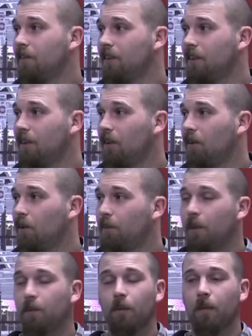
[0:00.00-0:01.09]
You don't want
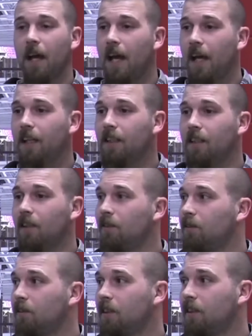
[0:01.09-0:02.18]
people mad,
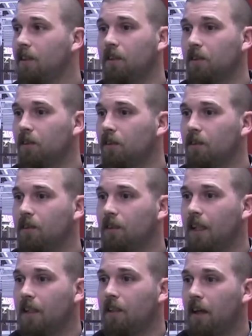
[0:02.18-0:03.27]
and
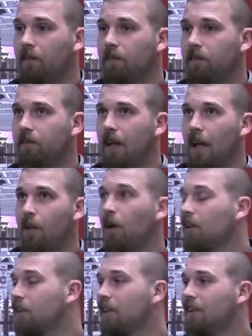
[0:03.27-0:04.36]
then you have
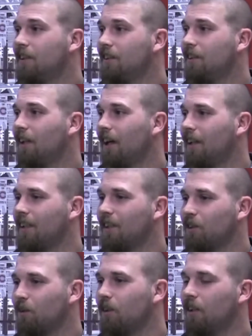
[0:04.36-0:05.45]
animosity, I think
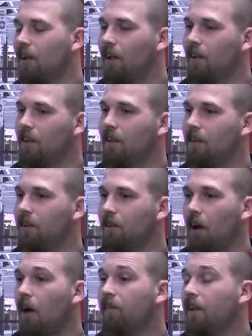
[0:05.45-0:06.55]
that's the word, on your
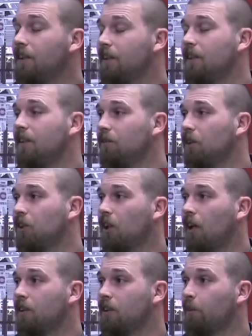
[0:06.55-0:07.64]
offense, and which
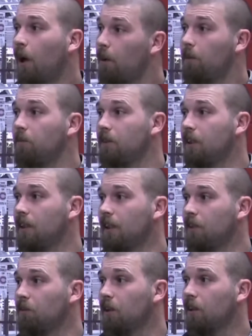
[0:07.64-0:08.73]
causes problems and it
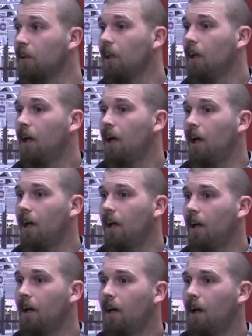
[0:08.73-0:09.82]
doesn't work.
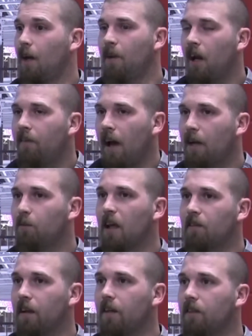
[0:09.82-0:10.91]
I mean, I've had my
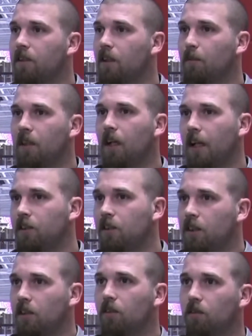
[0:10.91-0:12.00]
favorites. I mean, I
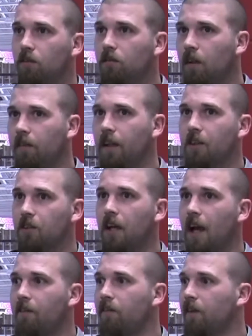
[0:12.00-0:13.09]
still eventually
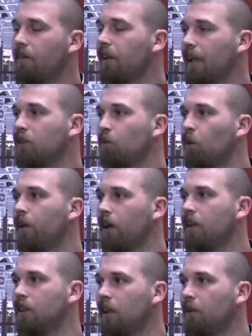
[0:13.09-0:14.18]
have a favorite, gets more
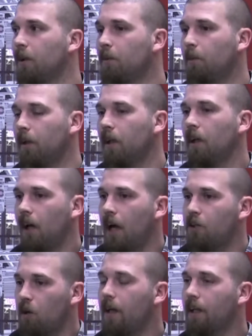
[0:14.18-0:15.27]
yards than other people, but I
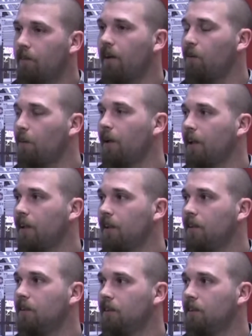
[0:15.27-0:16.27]
try to give everybody.